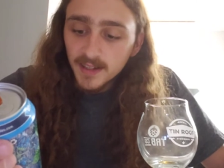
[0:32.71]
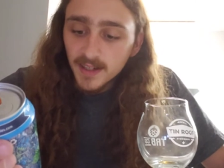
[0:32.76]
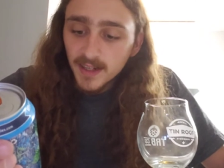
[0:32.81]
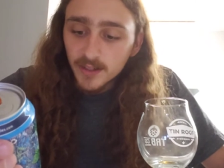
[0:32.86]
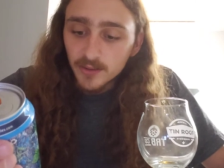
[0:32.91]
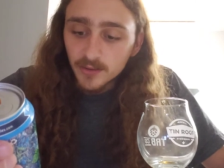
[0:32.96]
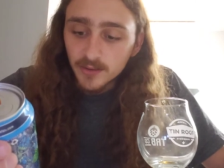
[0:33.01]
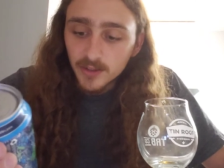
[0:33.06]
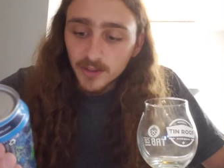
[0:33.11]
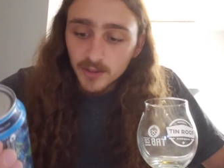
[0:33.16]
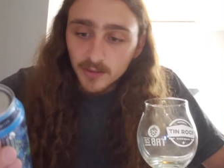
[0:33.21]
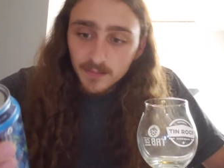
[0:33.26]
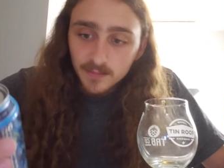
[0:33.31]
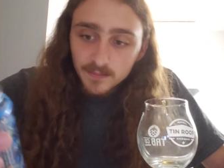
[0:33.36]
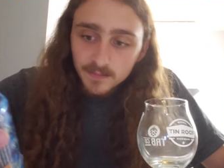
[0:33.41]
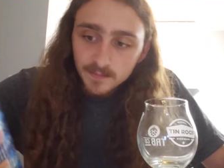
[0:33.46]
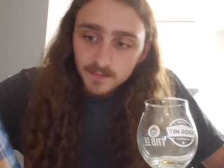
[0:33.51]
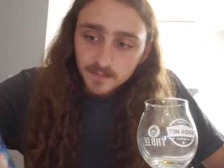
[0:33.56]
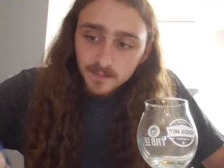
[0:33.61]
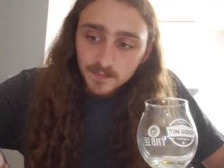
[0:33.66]
I don't know.
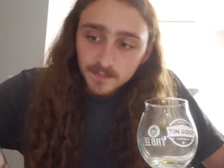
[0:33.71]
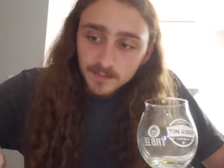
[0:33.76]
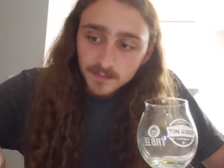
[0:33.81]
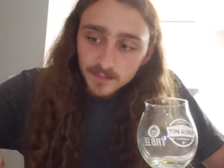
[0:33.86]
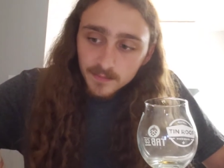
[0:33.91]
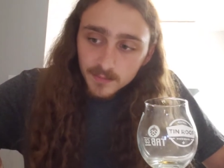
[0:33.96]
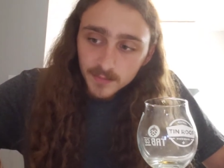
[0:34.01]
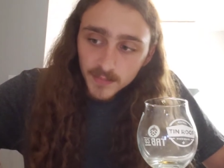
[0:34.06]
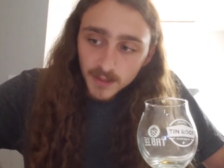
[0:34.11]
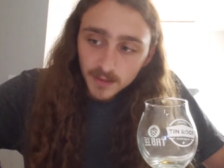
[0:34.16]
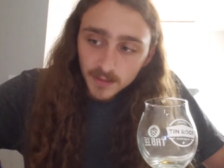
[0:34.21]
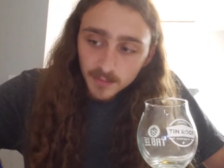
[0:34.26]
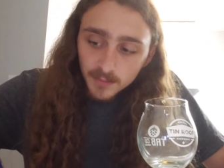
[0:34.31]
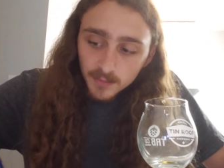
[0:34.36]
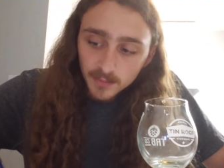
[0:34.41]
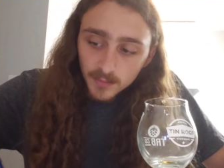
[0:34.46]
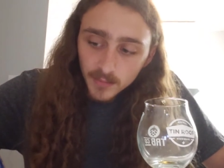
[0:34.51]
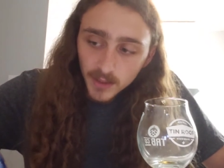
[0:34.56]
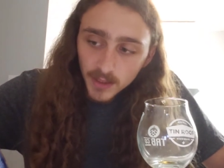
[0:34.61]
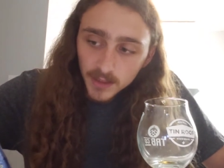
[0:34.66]

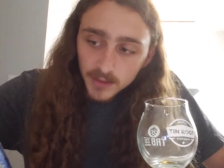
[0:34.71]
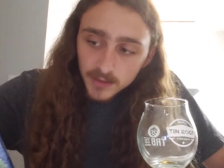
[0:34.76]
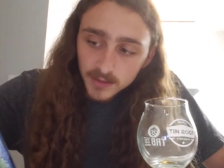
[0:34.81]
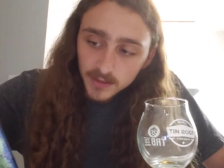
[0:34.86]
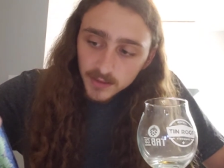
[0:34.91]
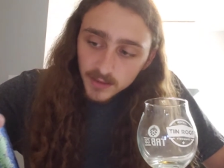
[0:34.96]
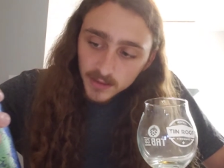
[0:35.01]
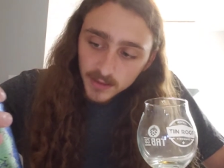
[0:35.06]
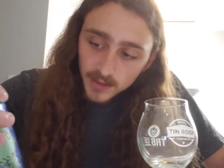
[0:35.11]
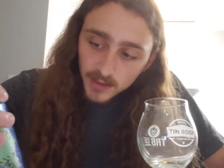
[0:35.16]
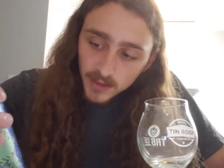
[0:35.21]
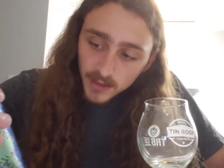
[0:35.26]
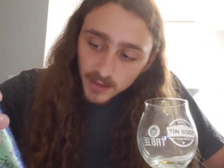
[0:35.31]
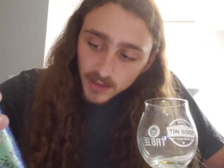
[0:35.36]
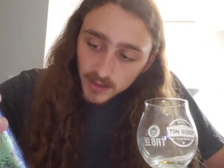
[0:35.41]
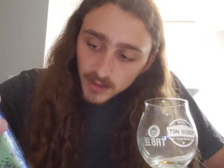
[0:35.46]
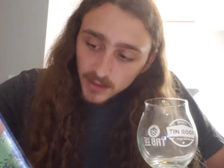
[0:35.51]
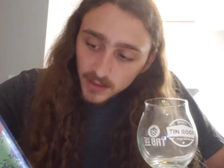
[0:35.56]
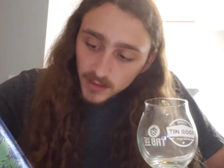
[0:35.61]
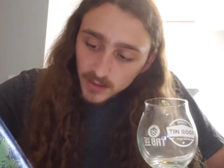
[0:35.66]
But it
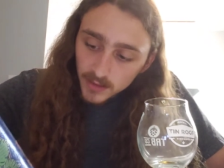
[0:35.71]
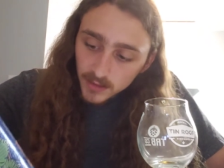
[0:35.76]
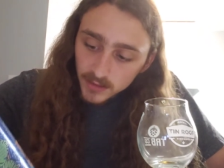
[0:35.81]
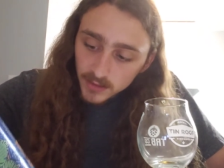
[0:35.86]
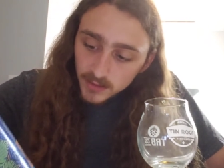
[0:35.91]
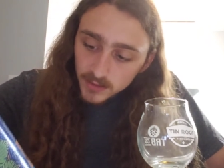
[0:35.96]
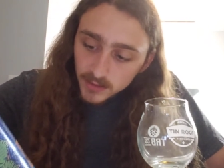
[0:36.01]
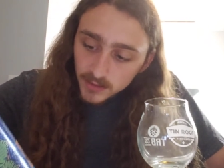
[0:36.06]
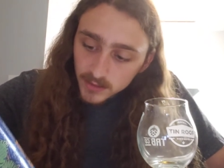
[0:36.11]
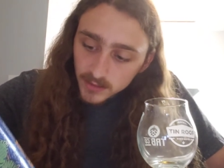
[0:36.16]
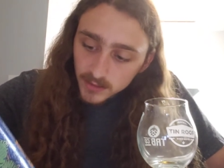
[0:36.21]
is.